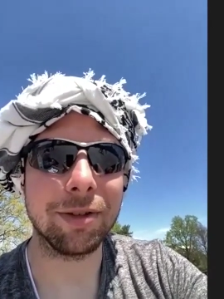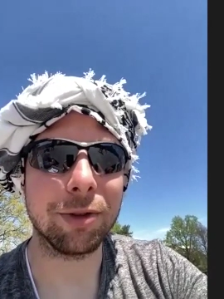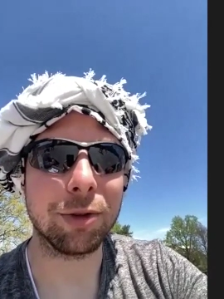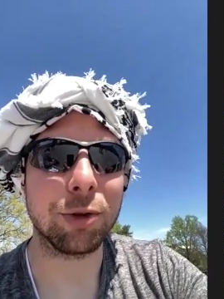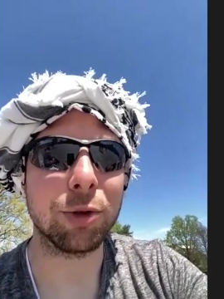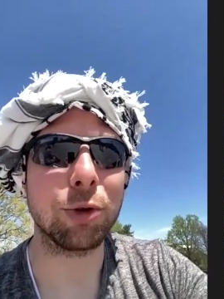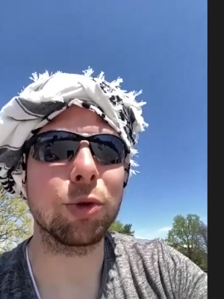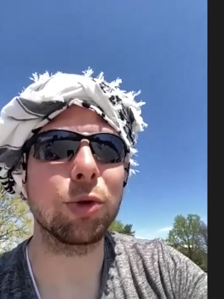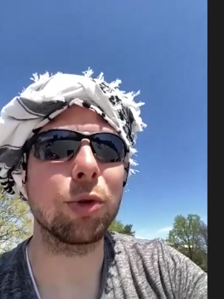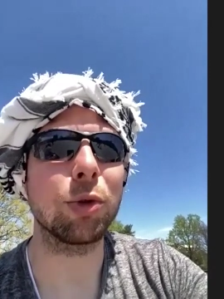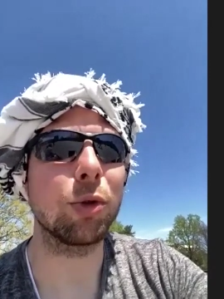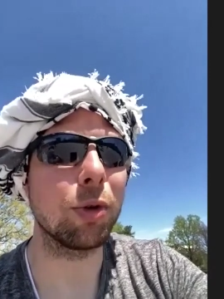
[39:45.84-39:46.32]

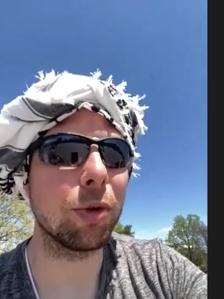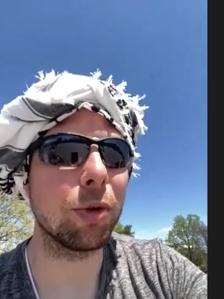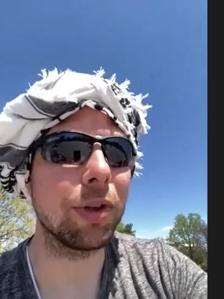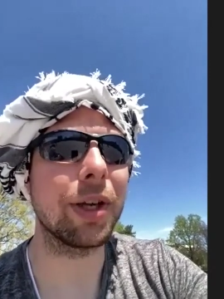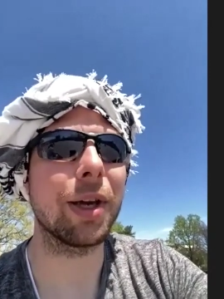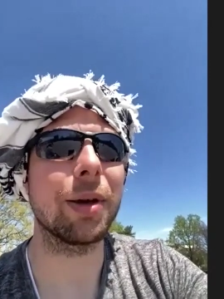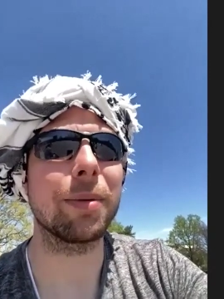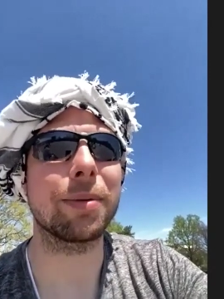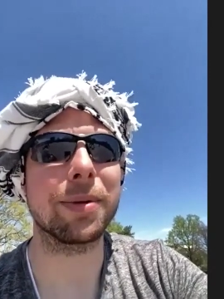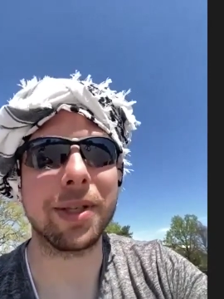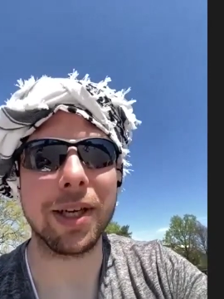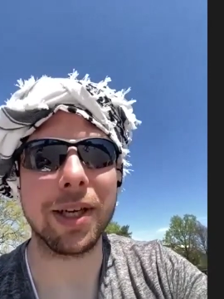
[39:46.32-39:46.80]

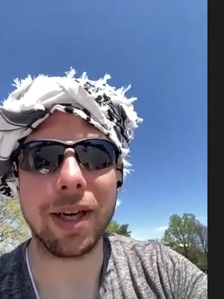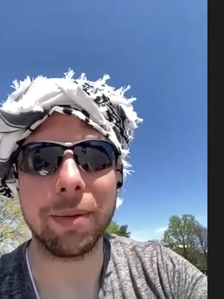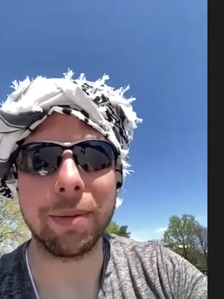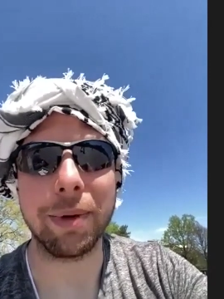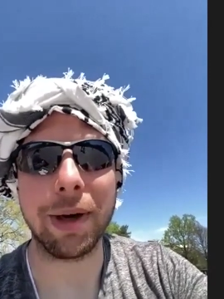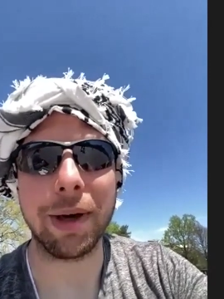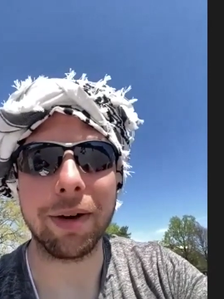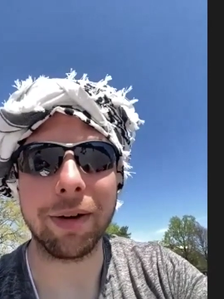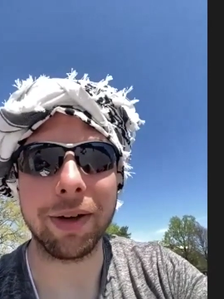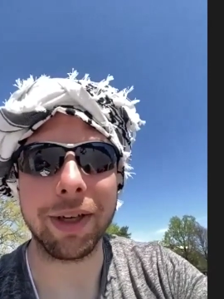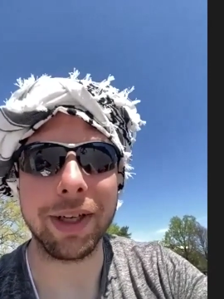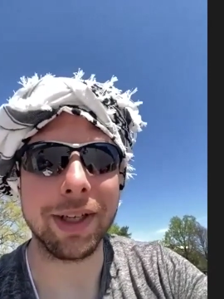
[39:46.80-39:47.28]
truly upset
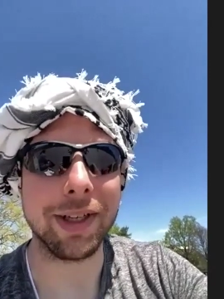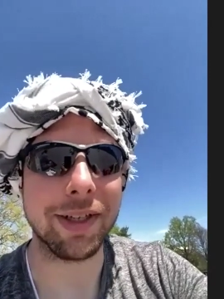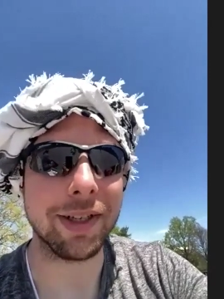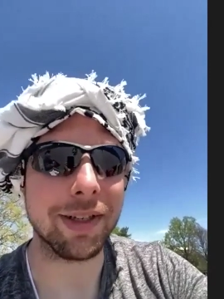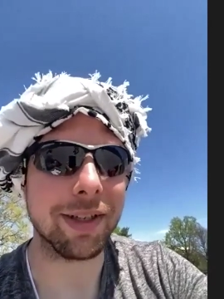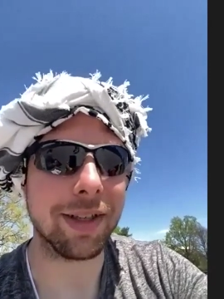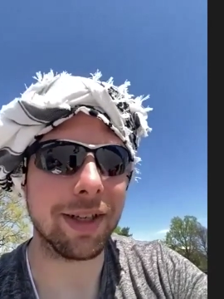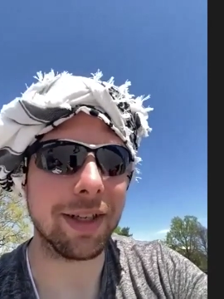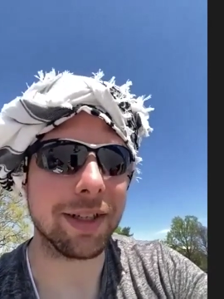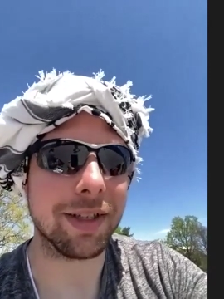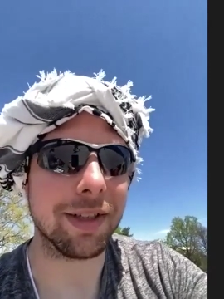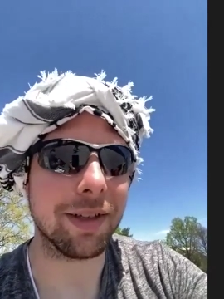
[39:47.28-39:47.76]
about
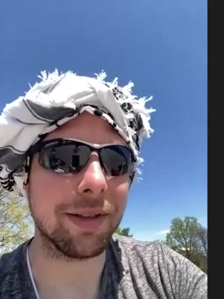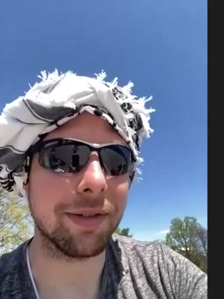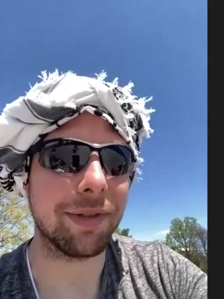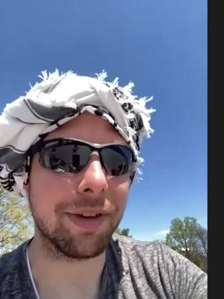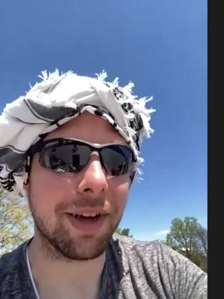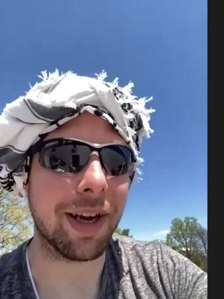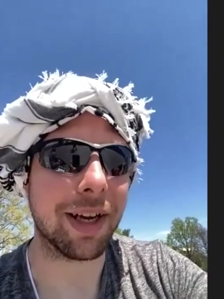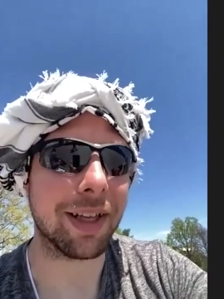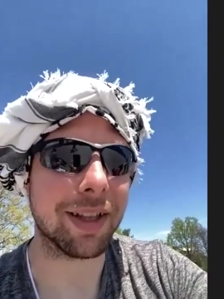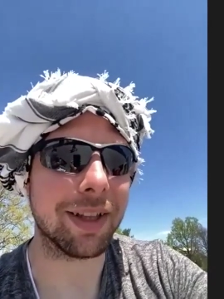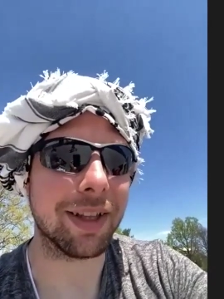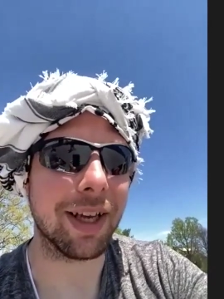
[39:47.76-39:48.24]
is the
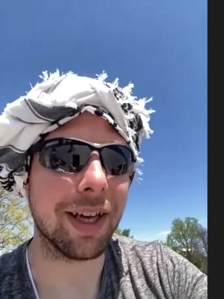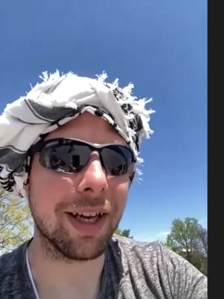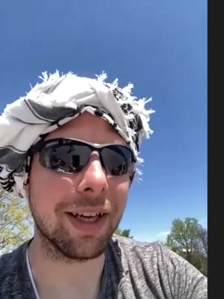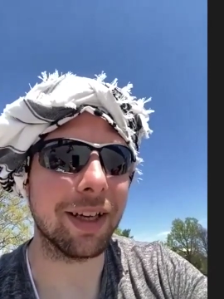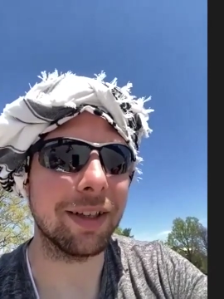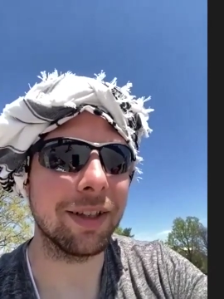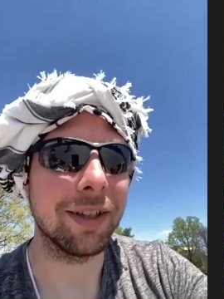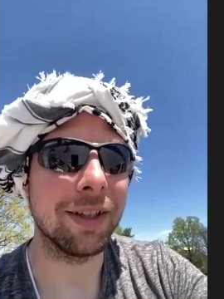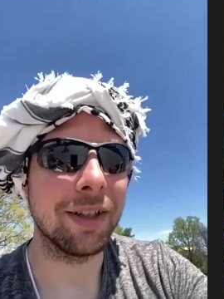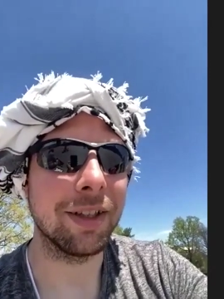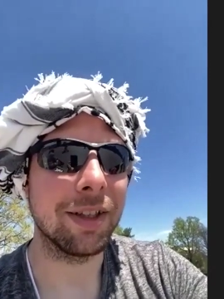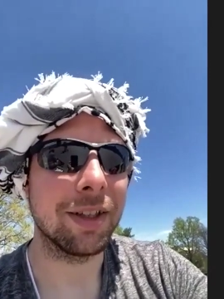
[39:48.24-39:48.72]
fact
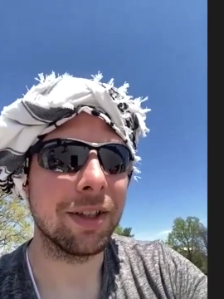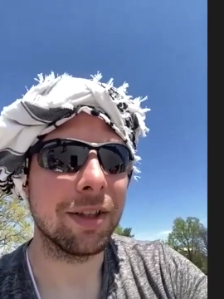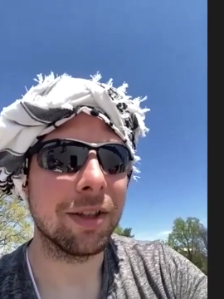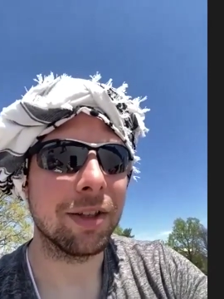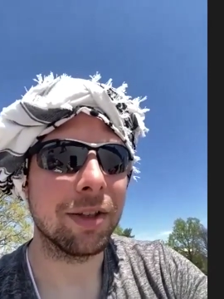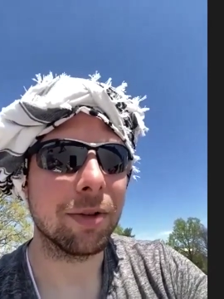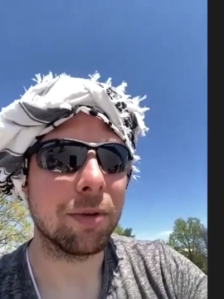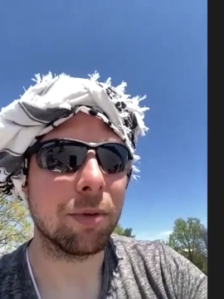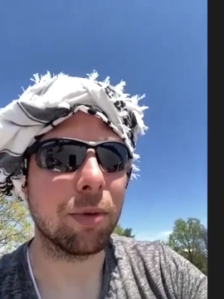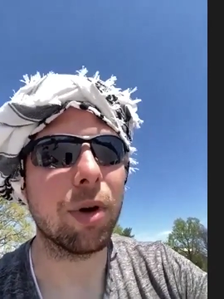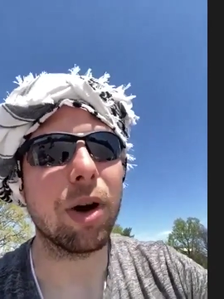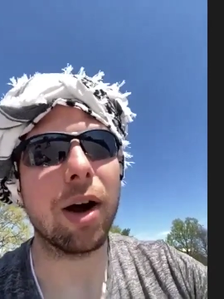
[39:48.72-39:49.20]
that
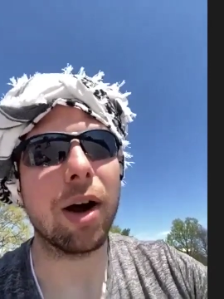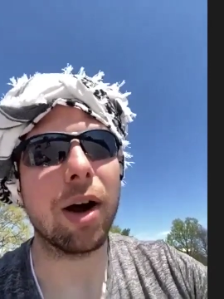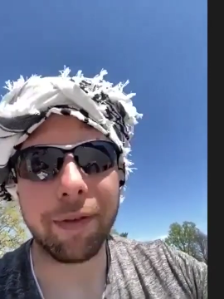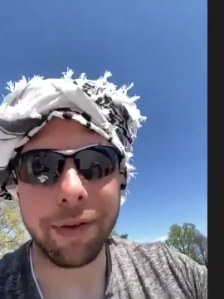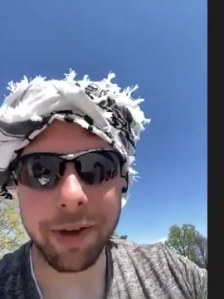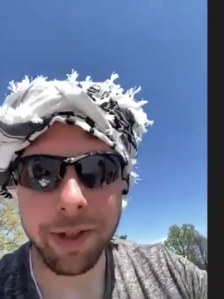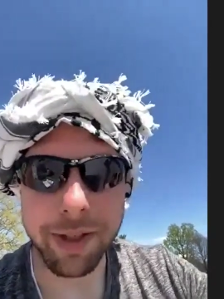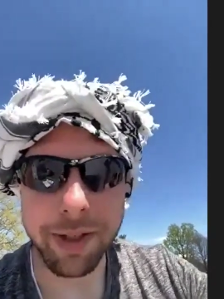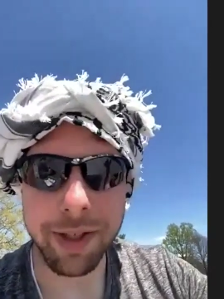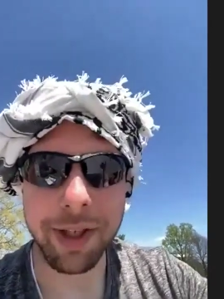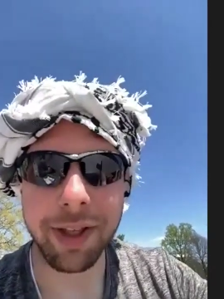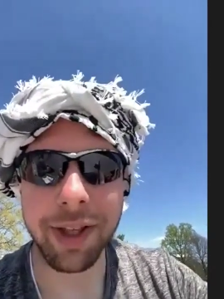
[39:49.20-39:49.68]
well,
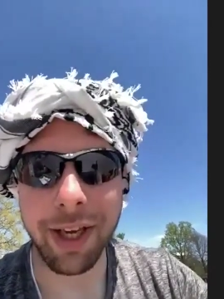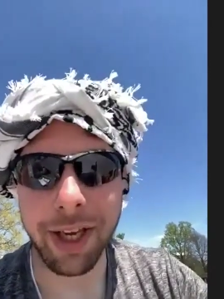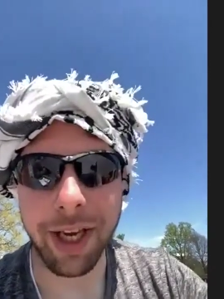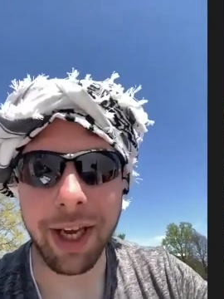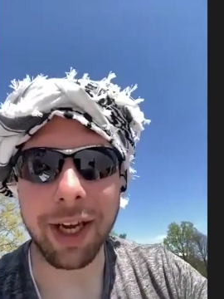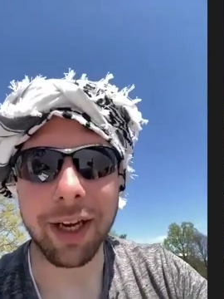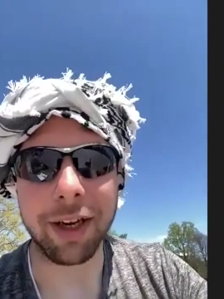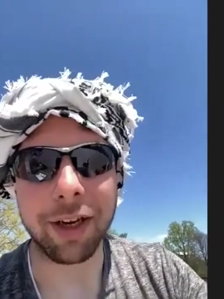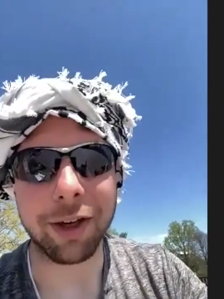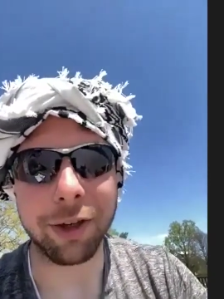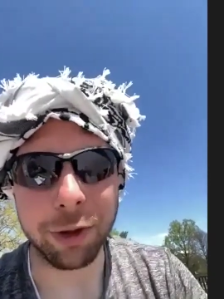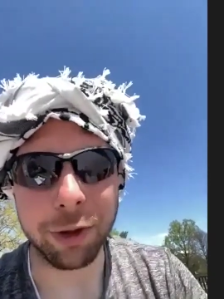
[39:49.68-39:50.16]
obviously they
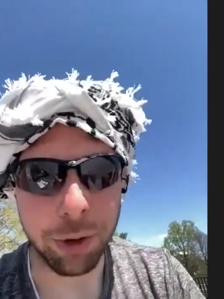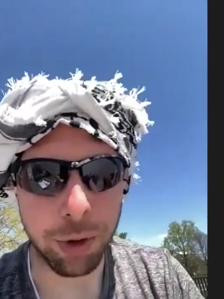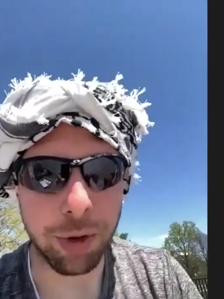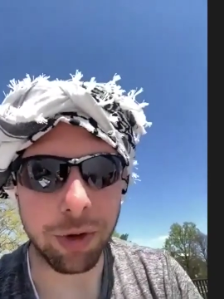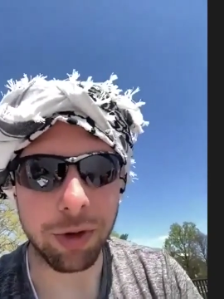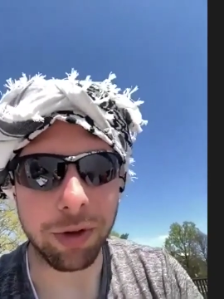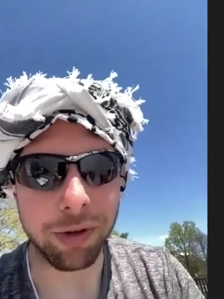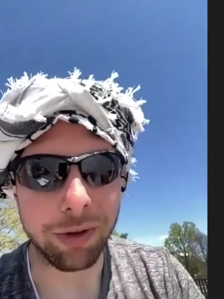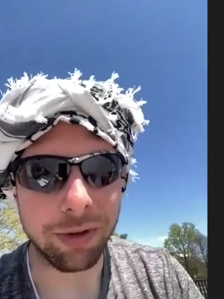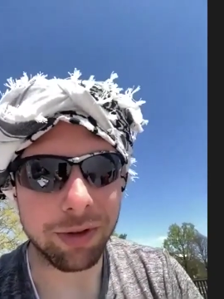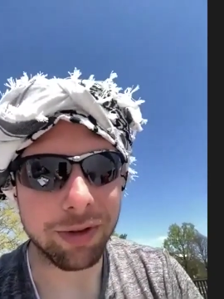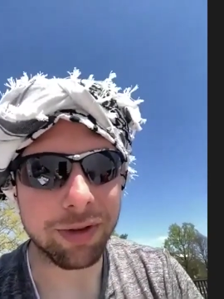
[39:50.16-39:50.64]
can't
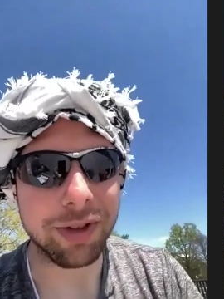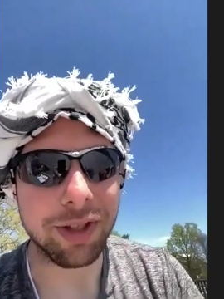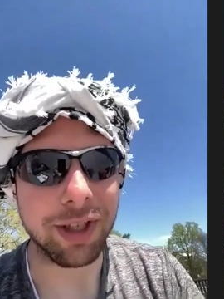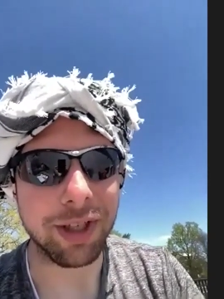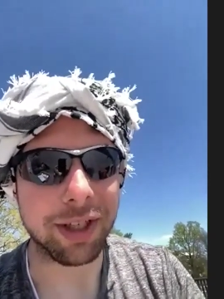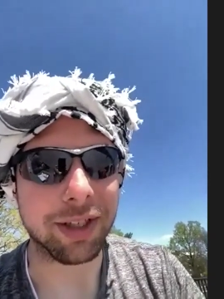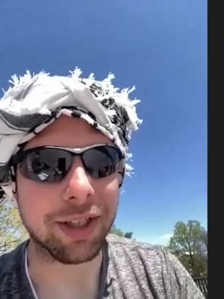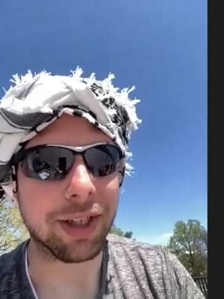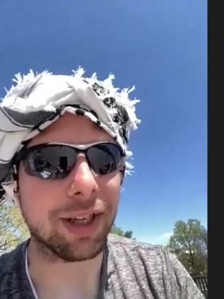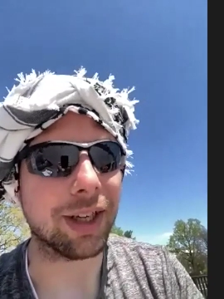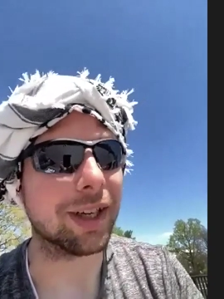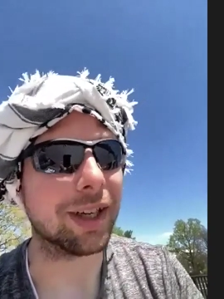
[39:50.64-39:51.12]
control
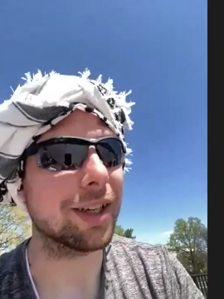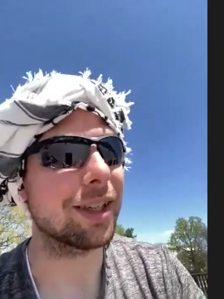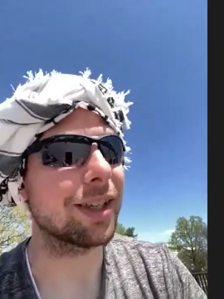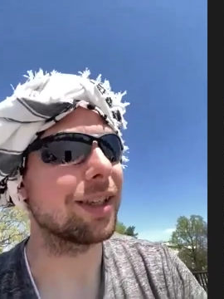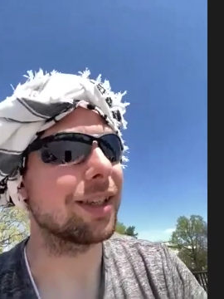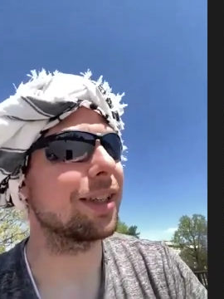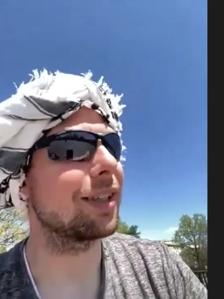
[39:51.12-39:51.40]
TikTok,